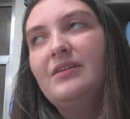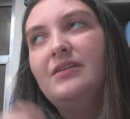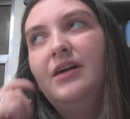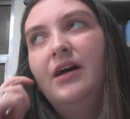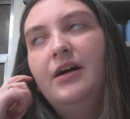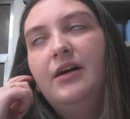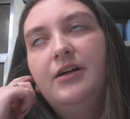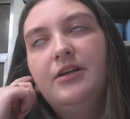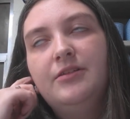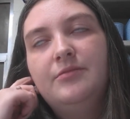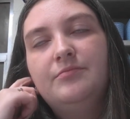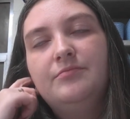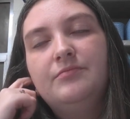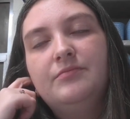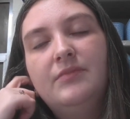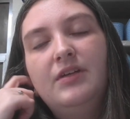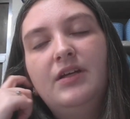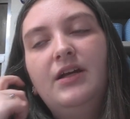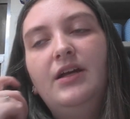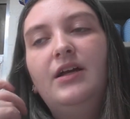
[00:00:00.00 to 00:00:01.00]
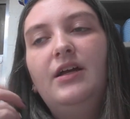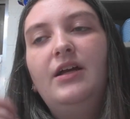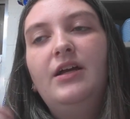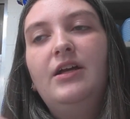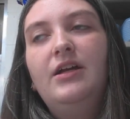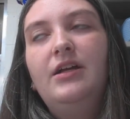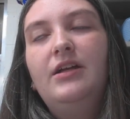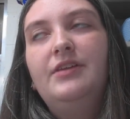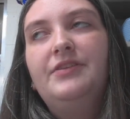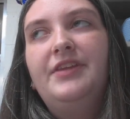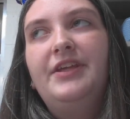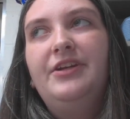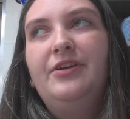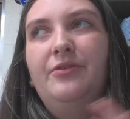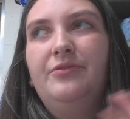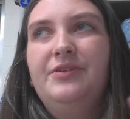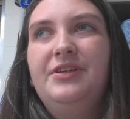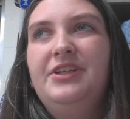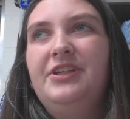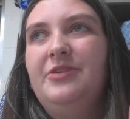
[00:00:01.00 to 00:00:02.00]
They
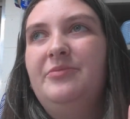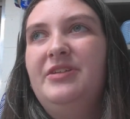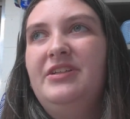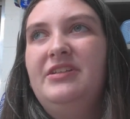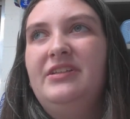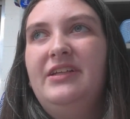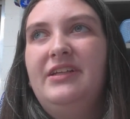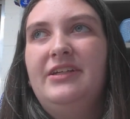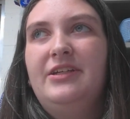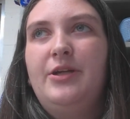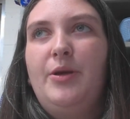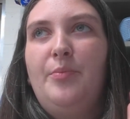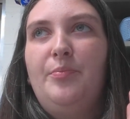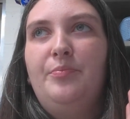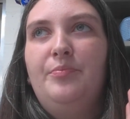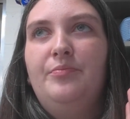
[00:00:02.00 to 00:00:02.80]
don't need to be like